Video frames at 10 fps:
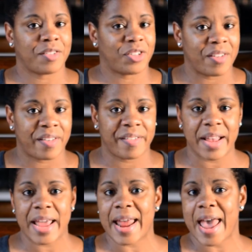to
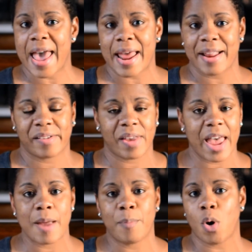sit at a
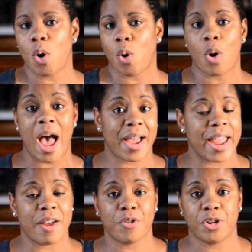table or
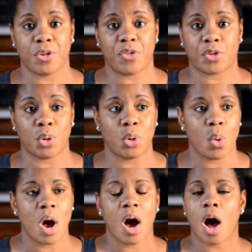however you school